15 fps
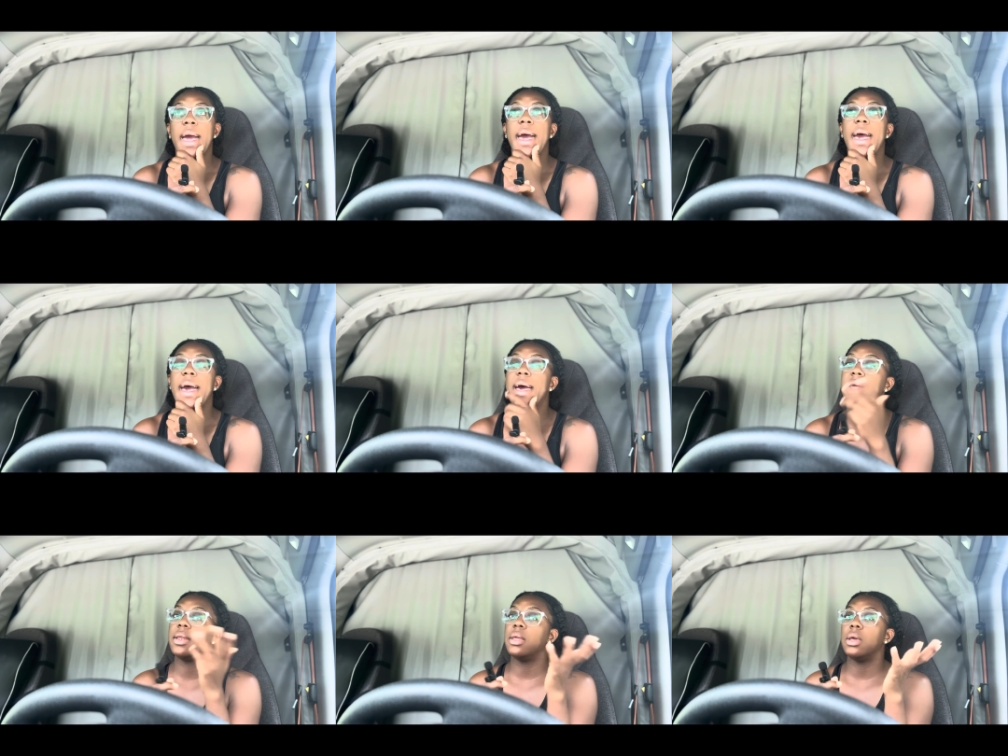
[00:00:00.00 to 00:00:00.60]

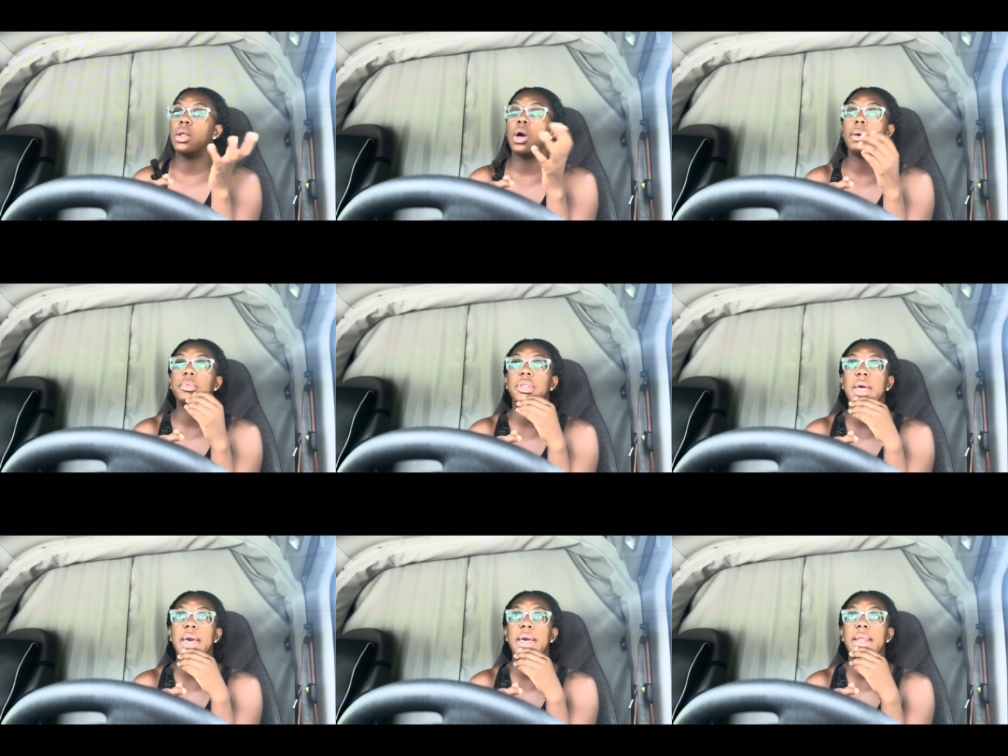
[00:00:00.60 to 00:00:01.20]
And you know what I'm
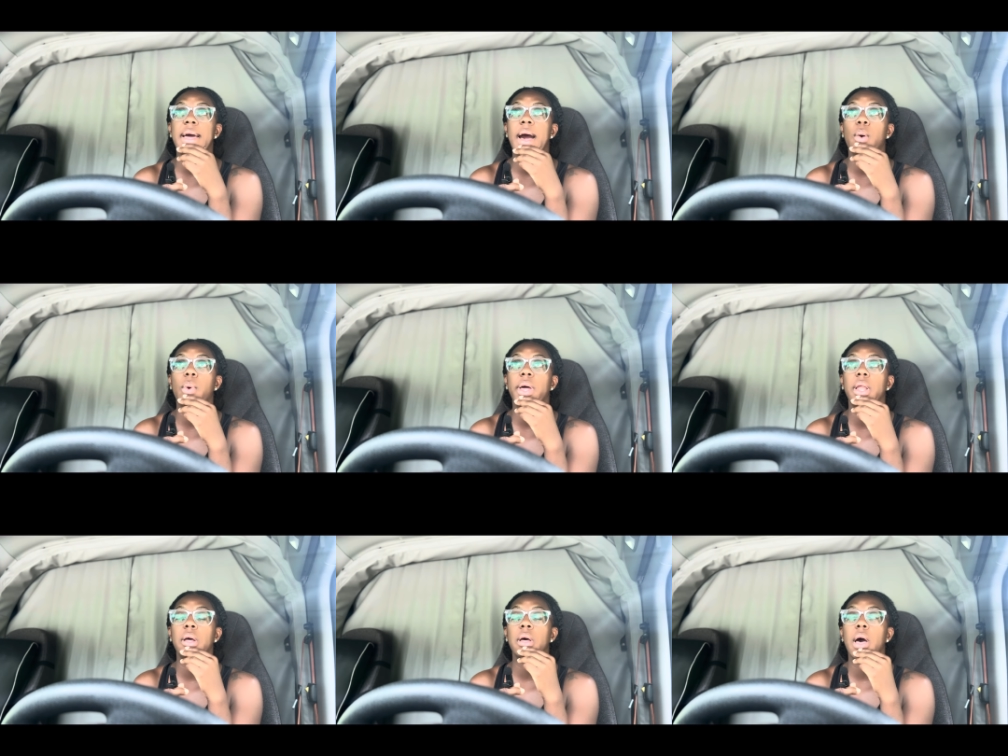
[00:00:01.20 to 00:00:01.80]
saying? I
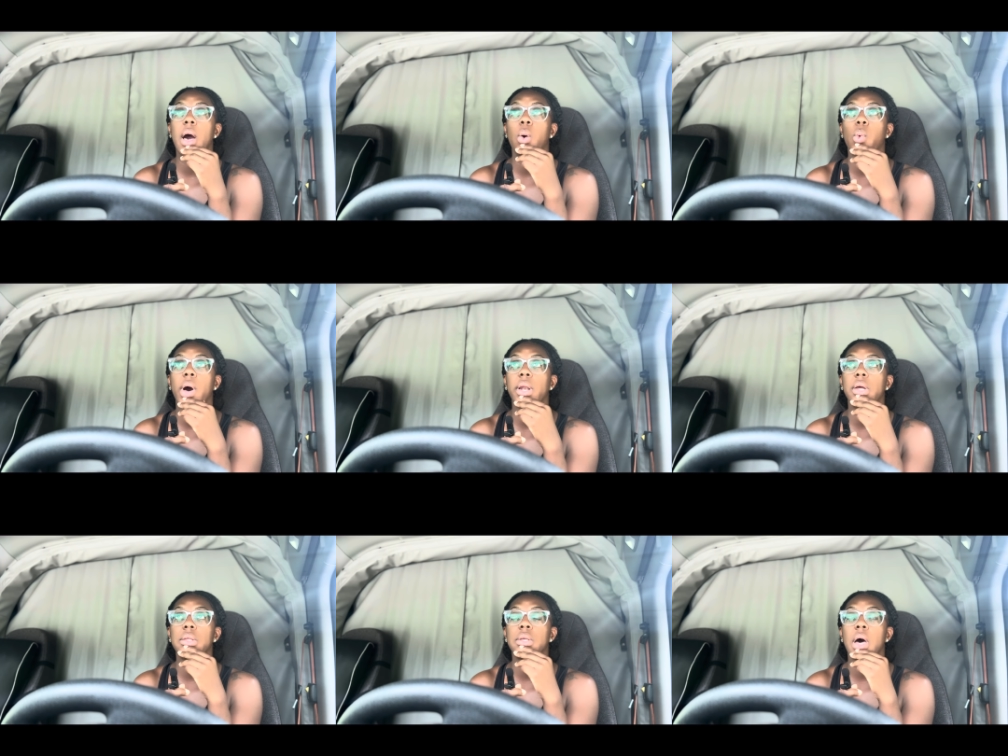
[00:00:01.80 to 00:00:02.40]

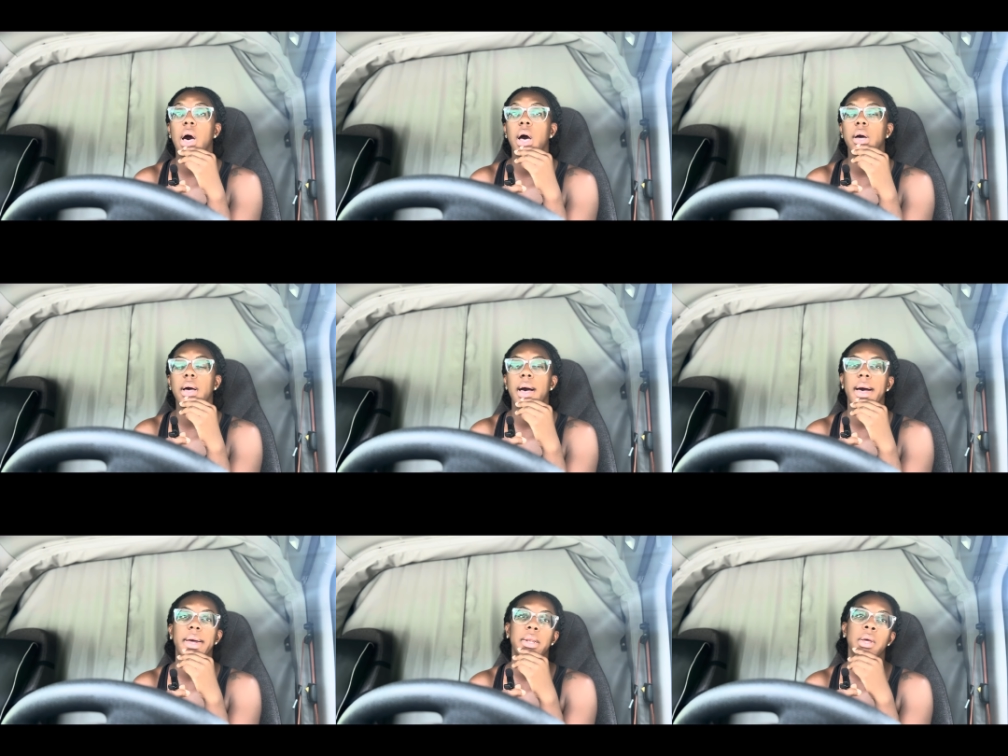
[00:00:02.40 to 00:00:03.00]
wanna talk
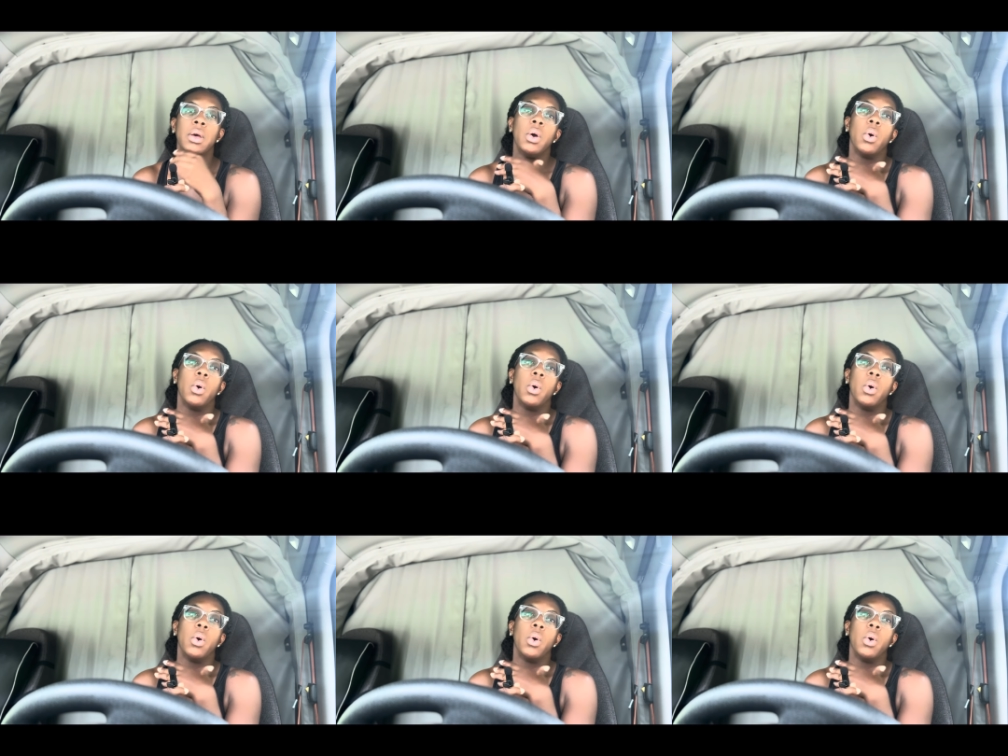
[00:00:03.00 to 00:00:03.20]
on